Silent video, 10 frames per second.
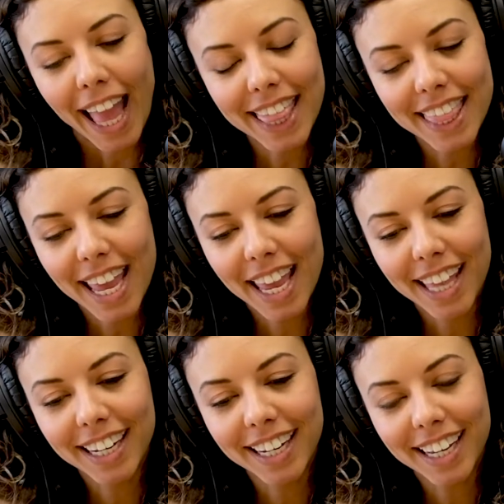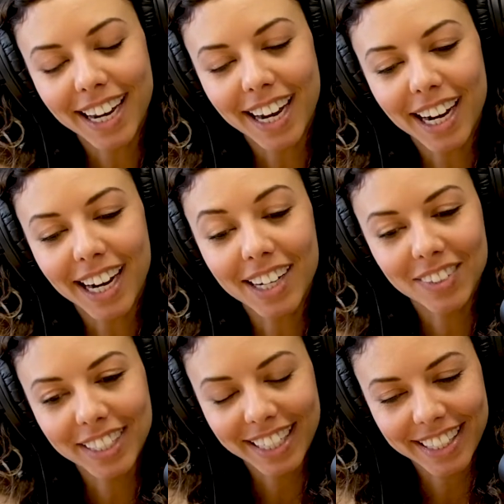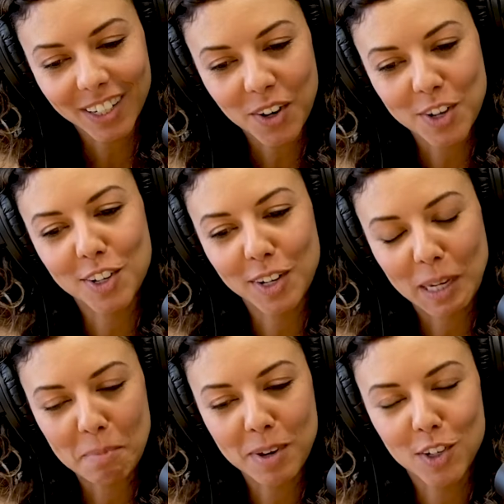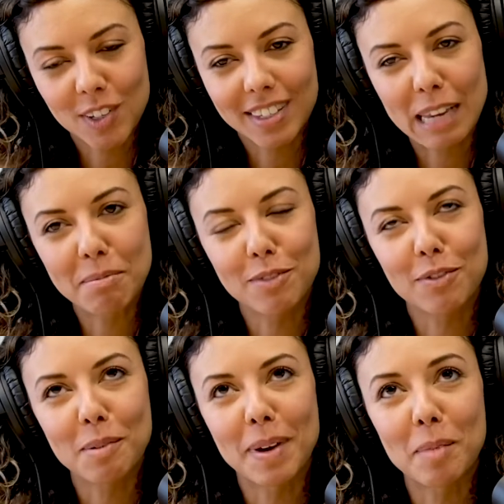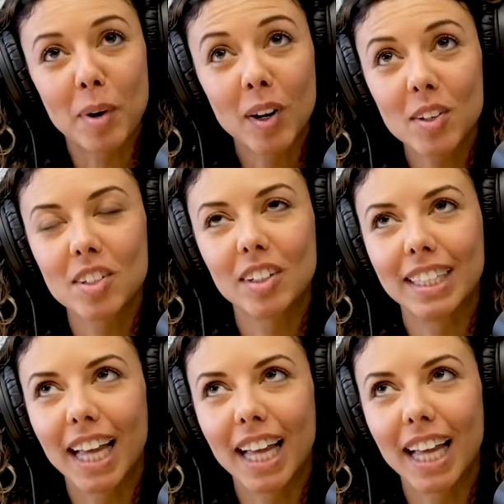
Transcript: And then I really like that question, a mission statement for my personal